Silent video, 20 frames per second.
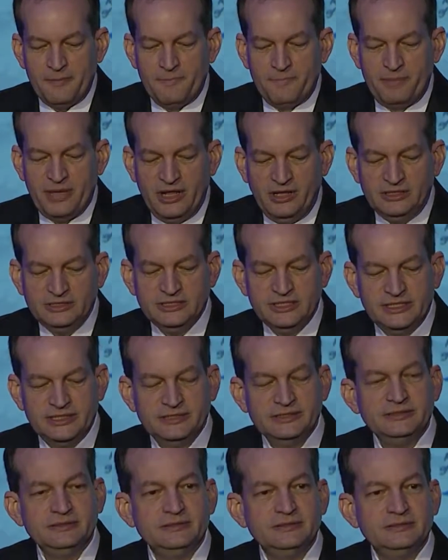
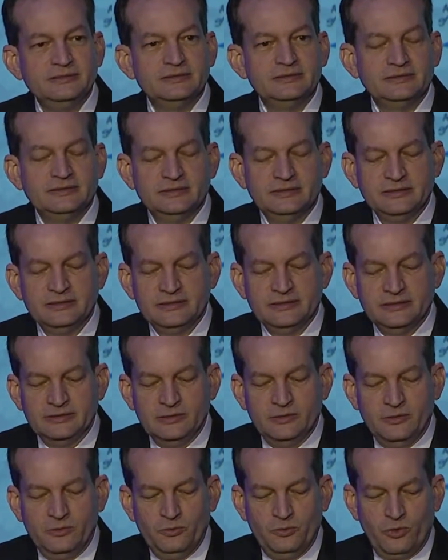Belden
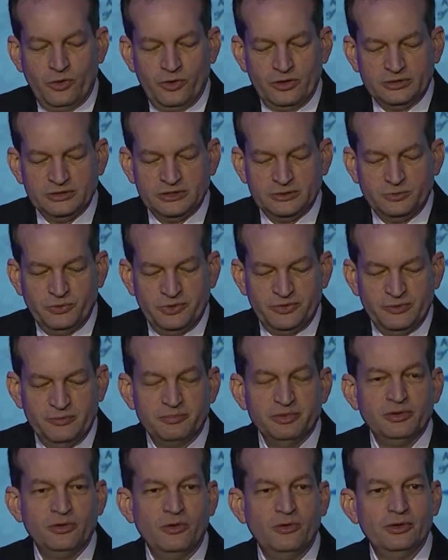works with
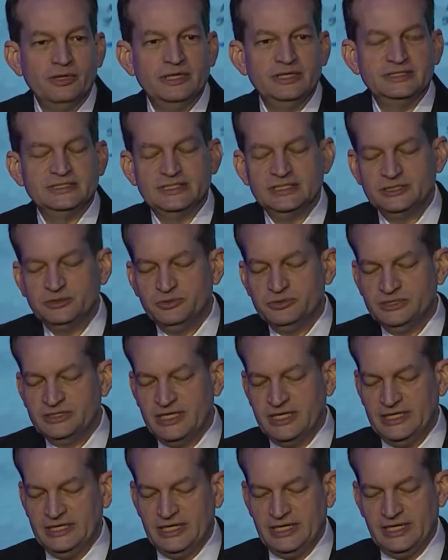employees. This was
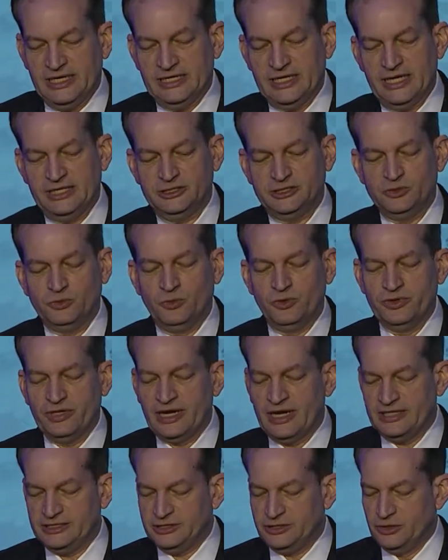a tour that
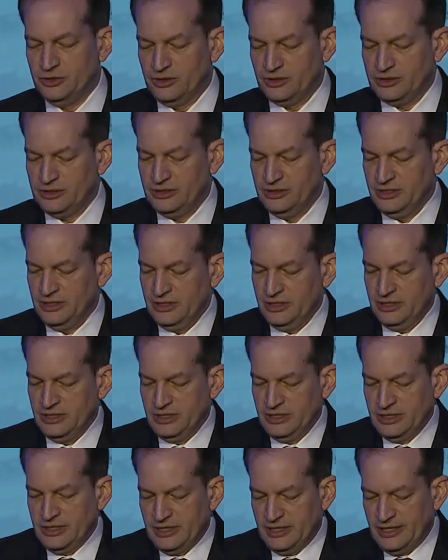I took
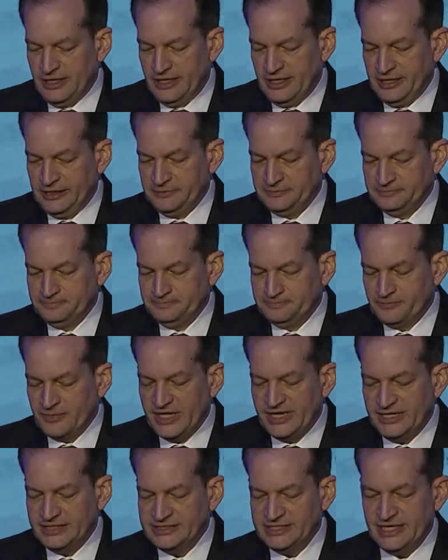in
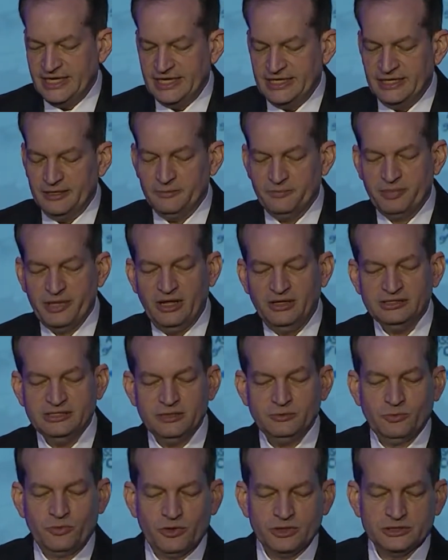Indiana.
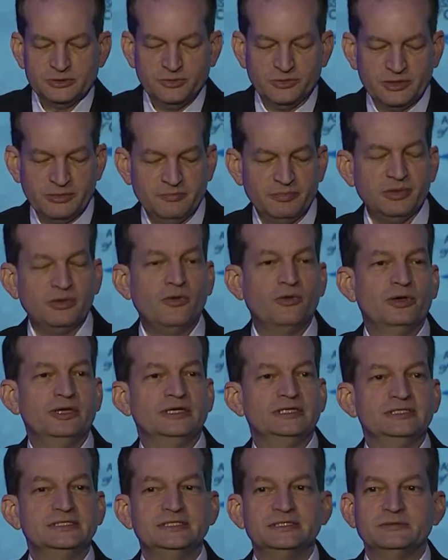Belden works with
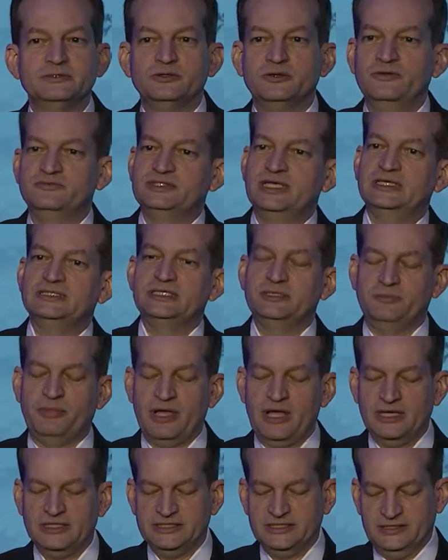employees who have tested
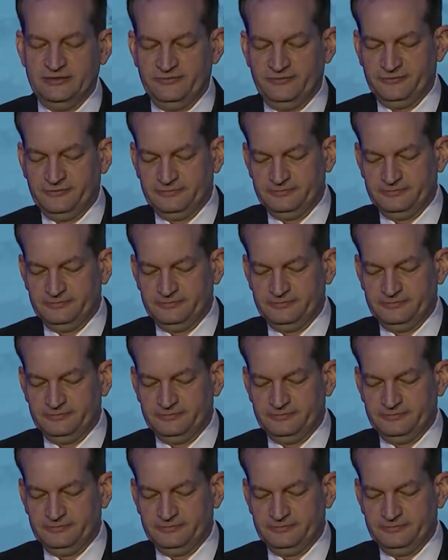positive.